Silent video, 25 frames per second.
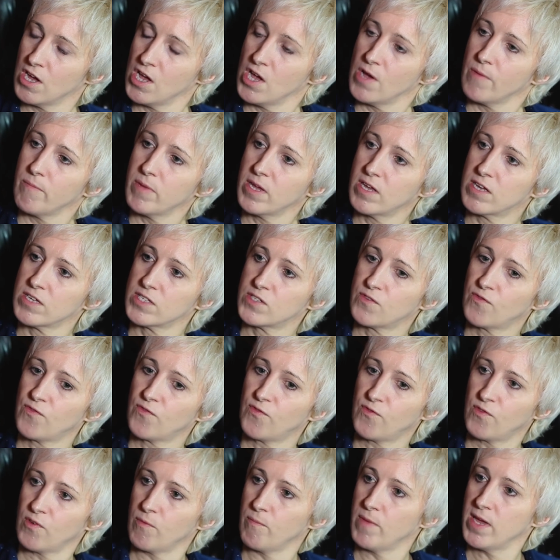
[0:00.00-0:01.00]
Because
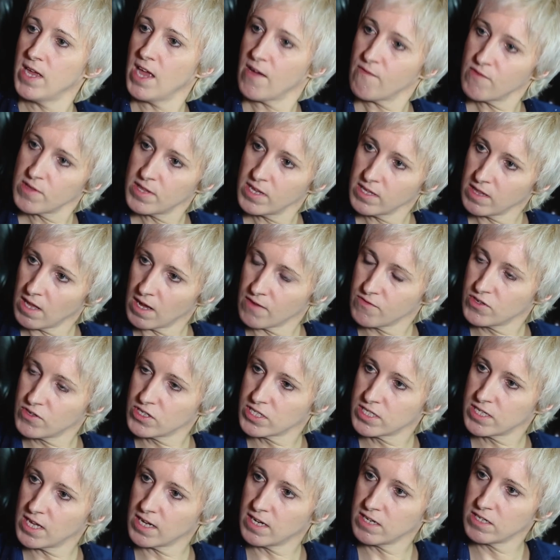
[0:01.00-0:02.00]
for me, everything that I've just
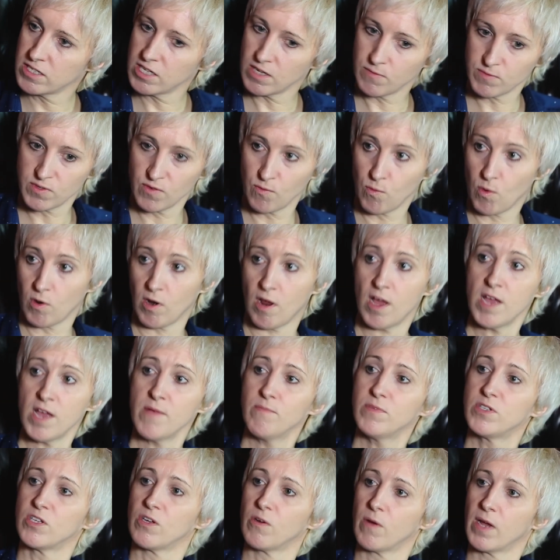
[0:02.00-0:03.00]
said in terms of what I'm
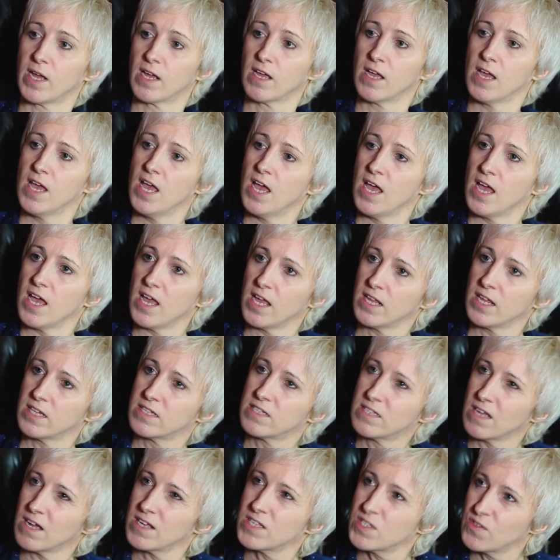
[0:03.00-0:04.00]
doing, it
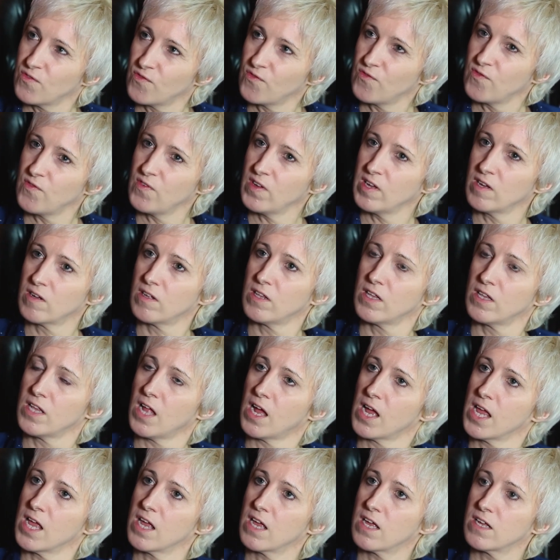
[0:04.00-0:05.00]
does feel
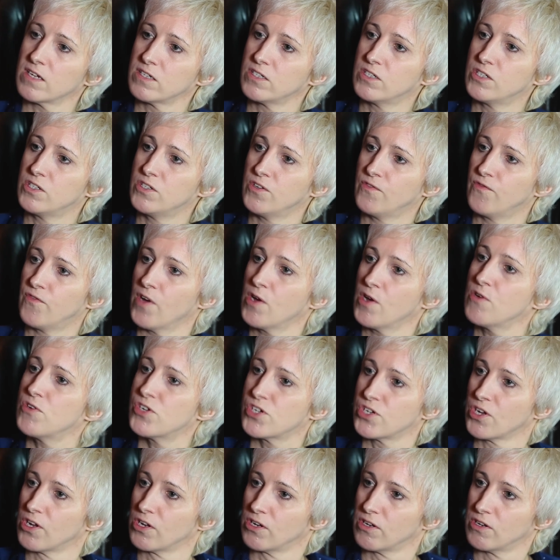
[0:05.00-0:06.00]
like
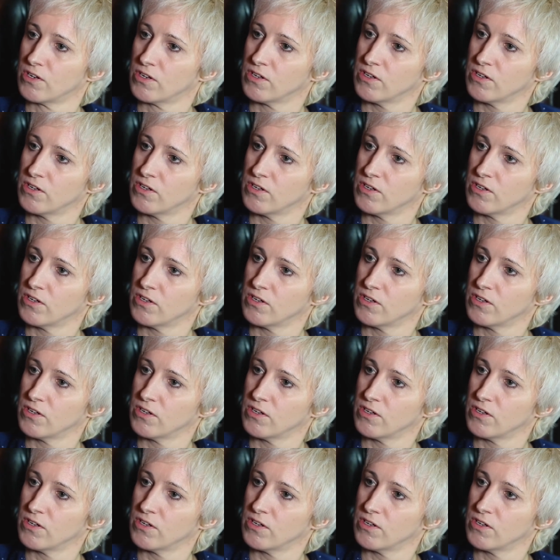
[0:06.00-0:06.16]
devotion.